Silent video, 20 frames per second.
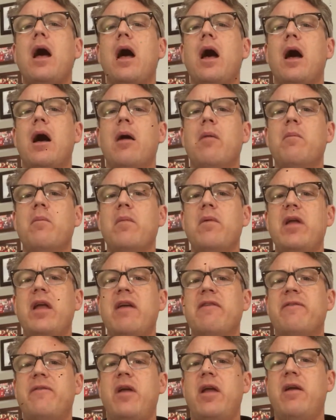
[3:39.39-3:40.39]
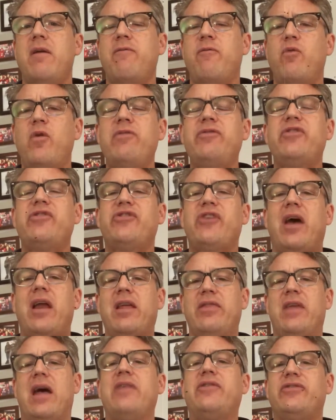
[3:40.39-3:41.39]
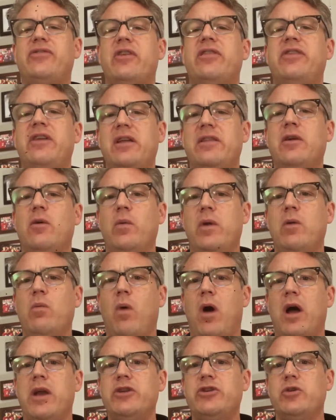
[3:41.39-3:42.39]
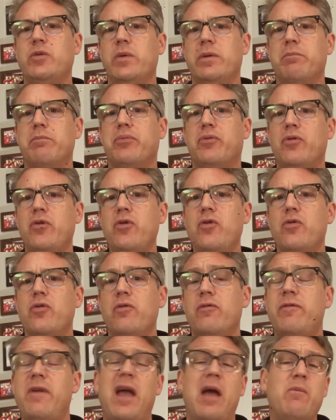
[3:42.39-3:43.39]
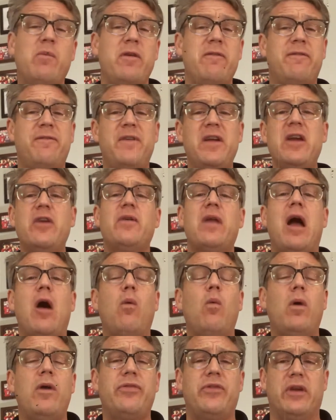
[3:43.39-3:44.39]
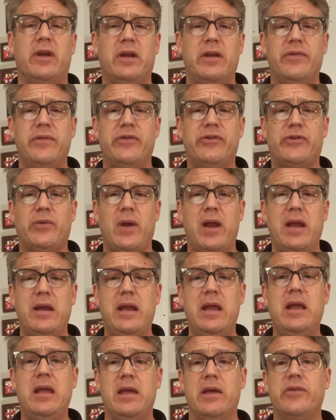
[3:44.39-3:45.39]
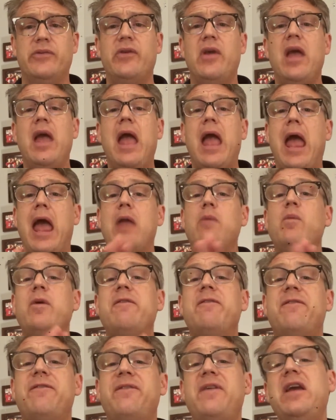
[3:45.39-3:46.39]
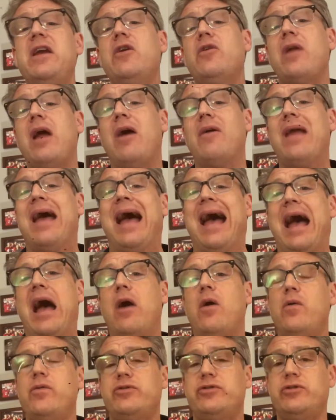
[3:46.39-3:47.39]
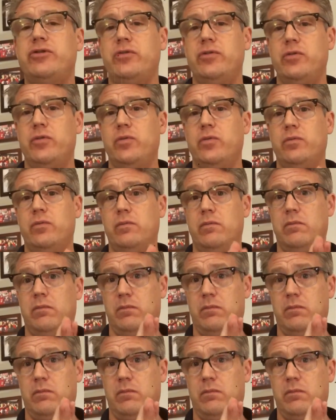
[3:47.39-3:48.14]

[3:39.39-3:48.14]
If we've decided that's the thing that we want to improve, and we've figured out what the constraint is, and we've figured out how to